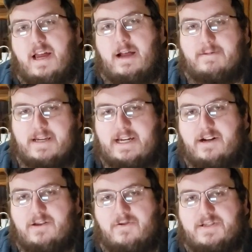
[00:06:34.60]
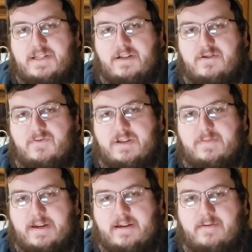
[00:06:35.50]
I'm going to carry those skills with
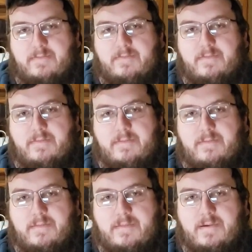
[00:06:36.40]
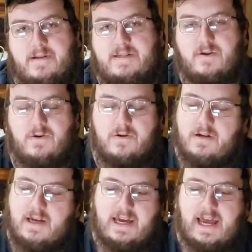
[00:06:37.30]
me.
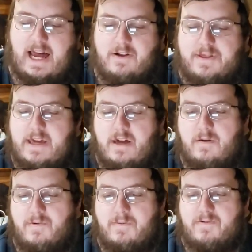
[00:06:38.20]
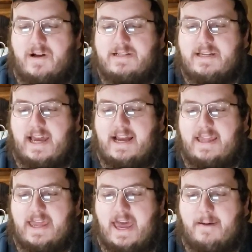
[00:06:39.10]
So I don't think you can put a price tag
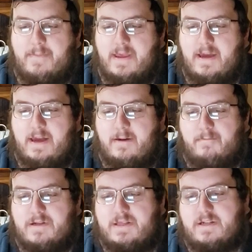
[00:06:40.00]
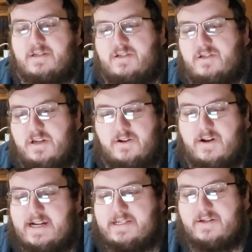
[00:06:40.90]
on that, but the, the
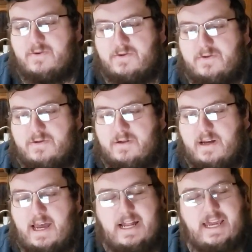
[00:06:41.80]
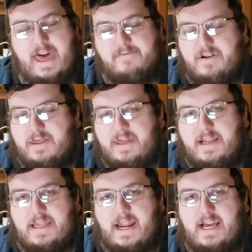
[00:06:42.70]
grand total on
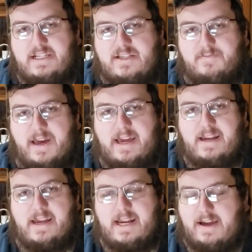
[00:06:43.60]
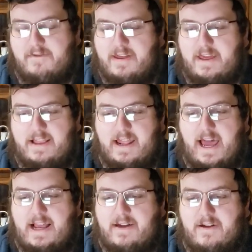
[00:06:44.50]
everything that I spent and everything that
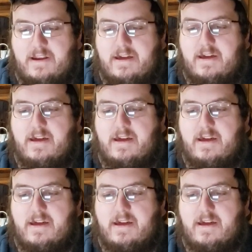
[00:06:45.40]
I could